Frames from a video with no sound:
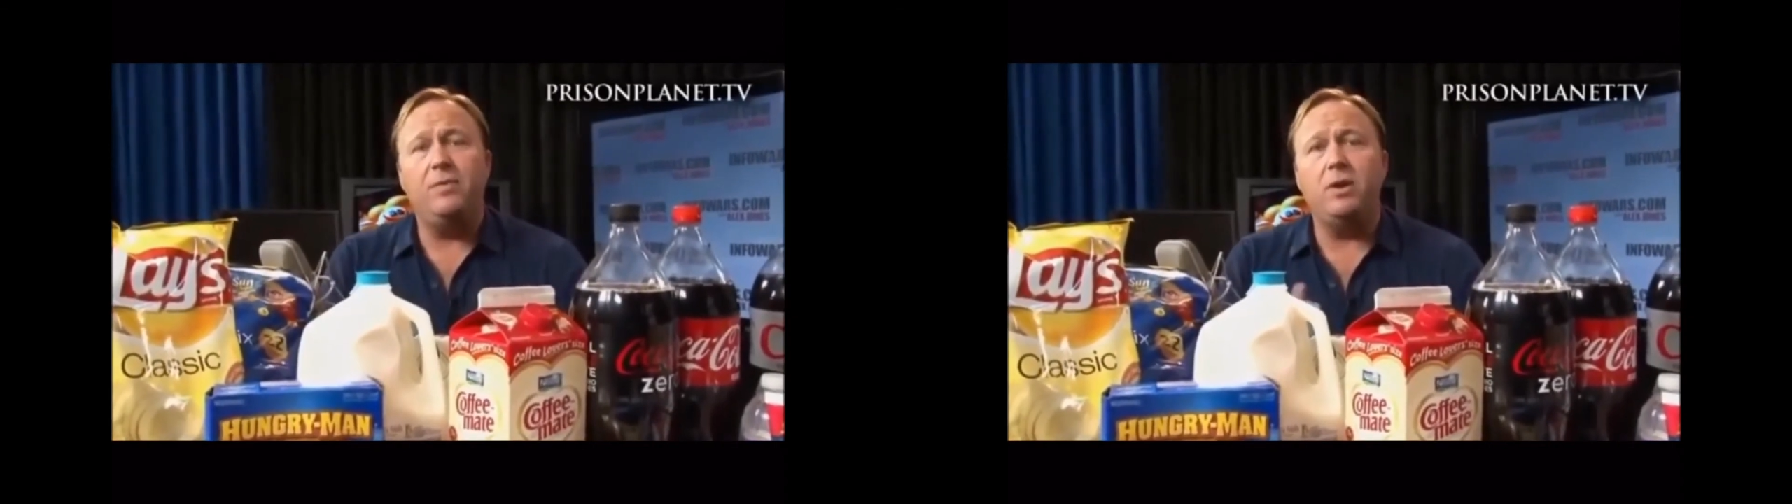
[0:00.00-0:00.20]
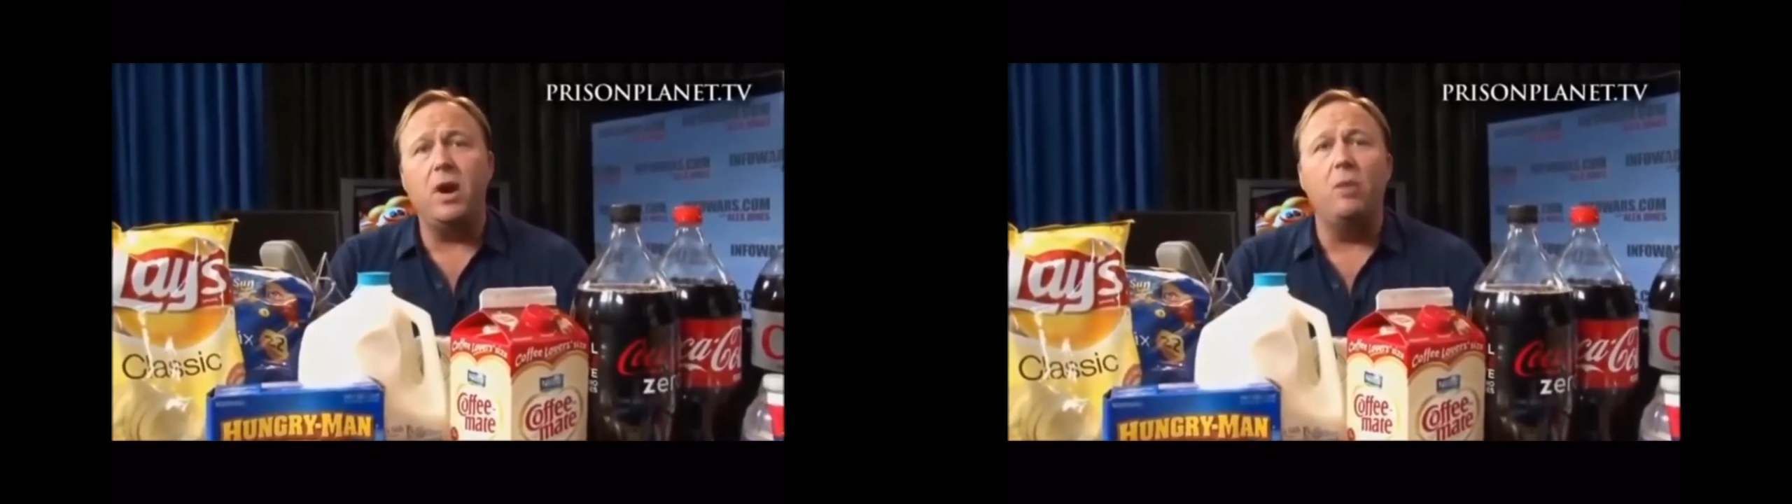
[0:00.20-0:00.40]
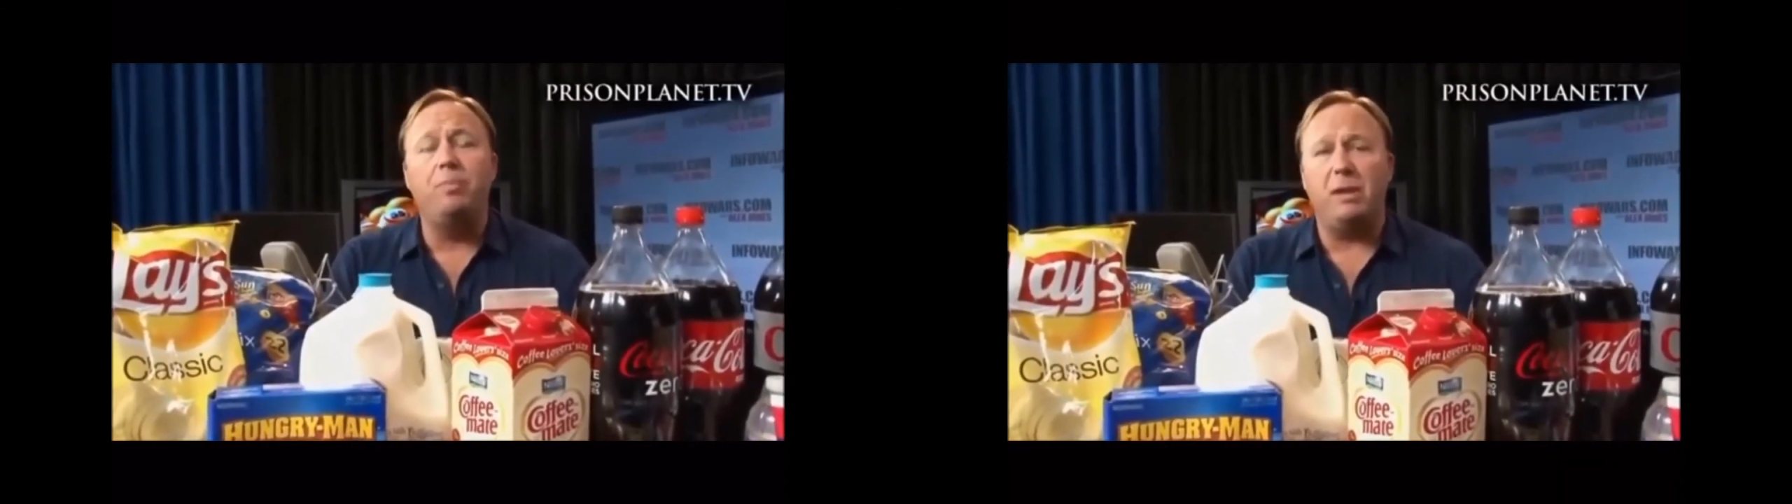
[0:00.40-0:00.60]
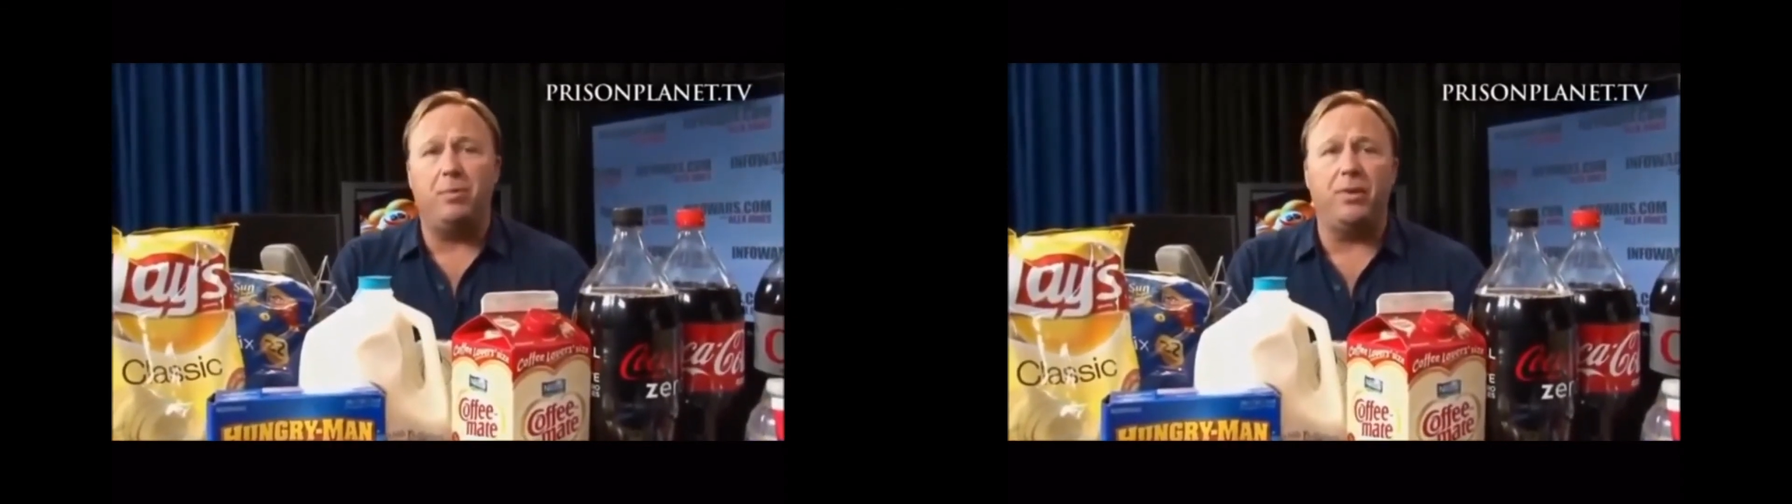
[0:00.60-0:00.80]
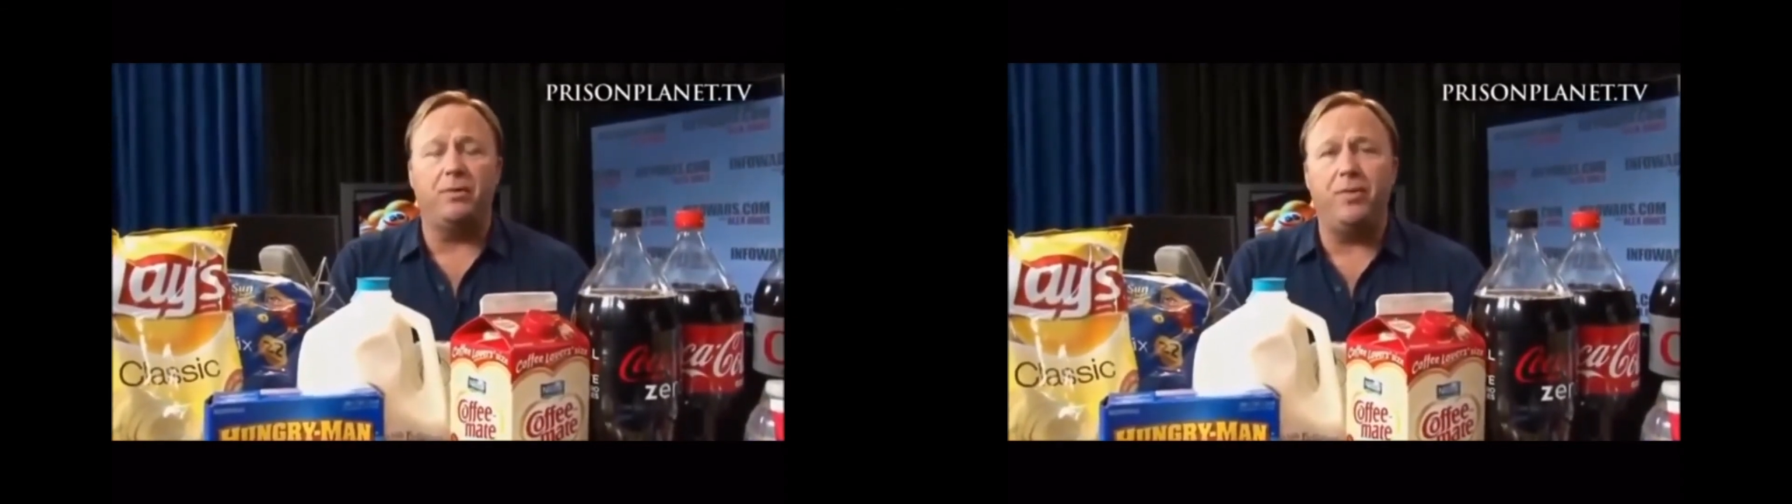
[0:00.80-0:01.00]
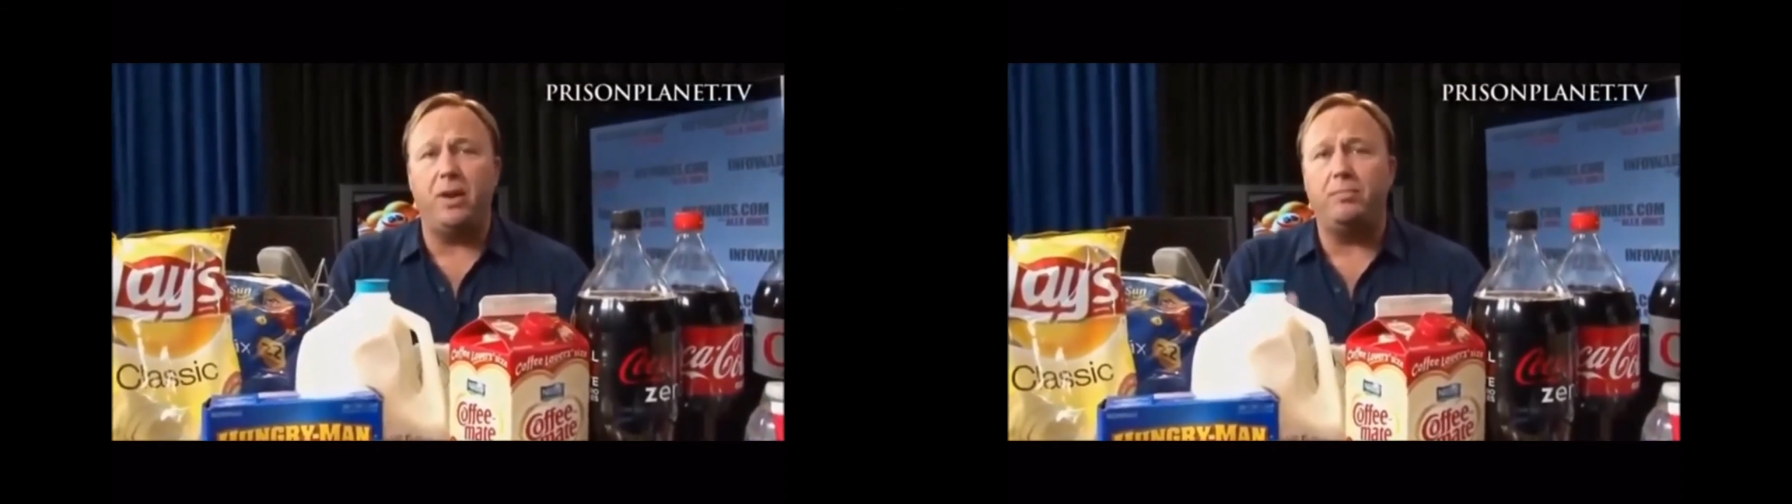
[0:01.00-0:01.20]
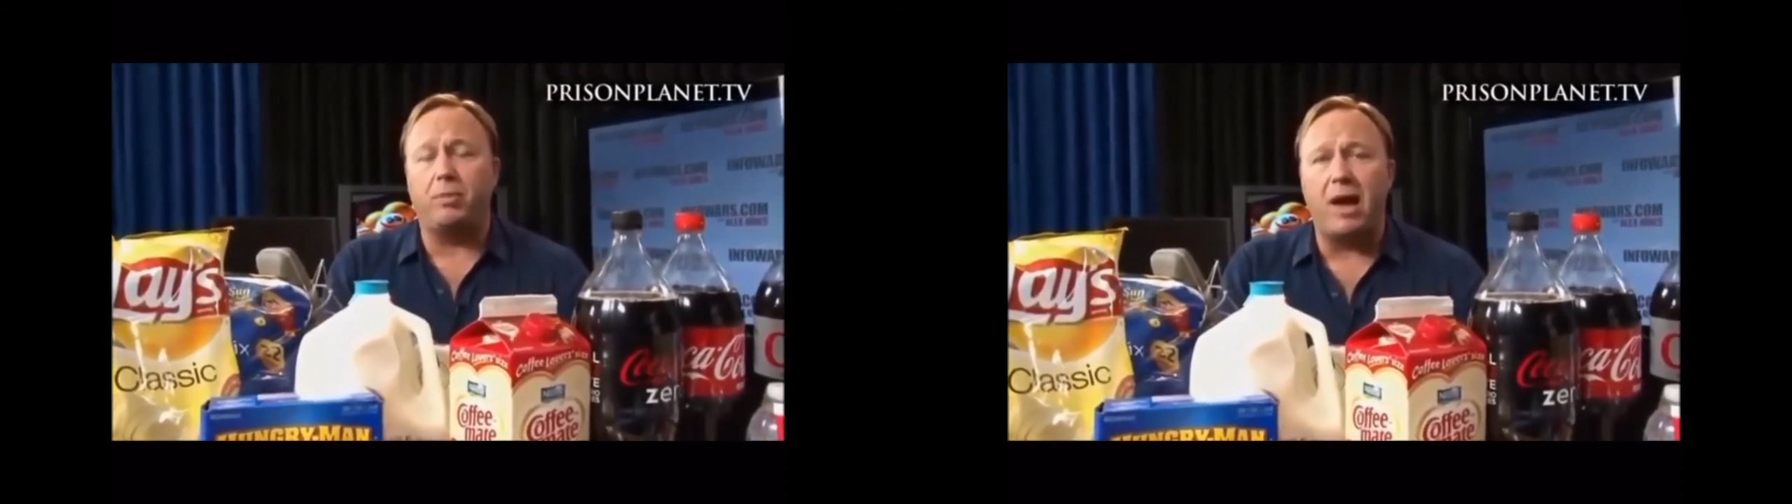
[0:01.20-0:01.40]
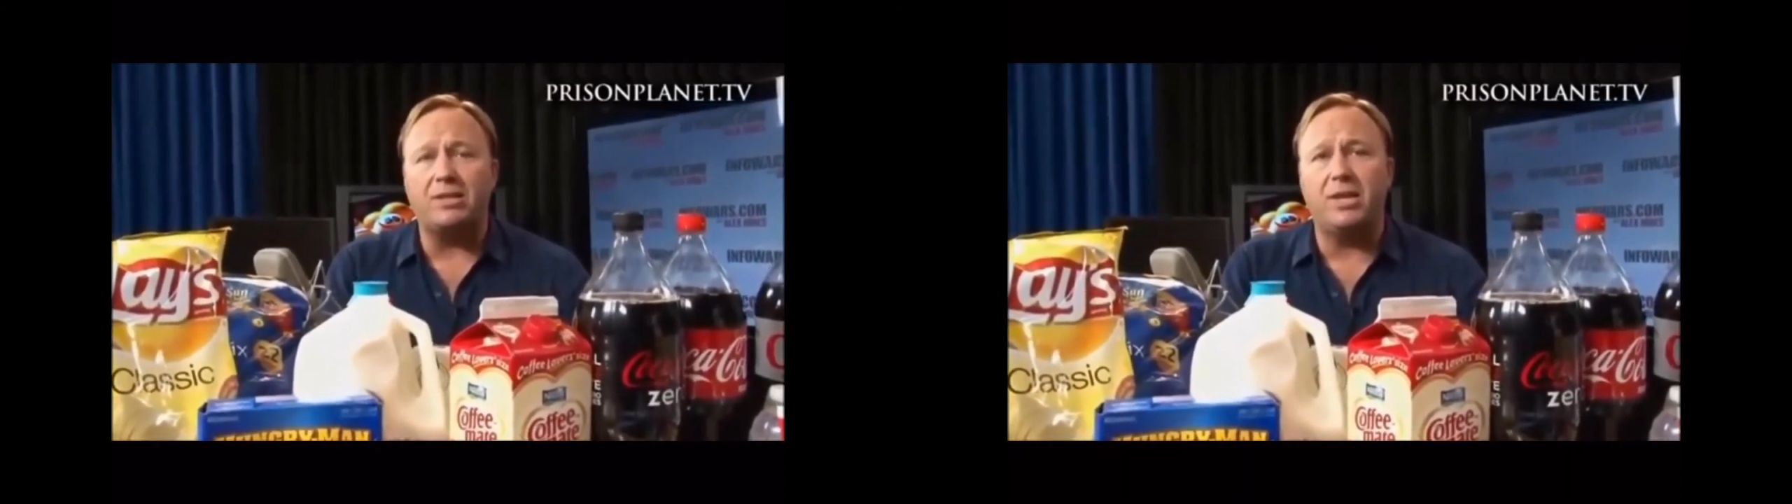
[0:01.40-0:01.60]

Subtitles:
If you know people that are feeding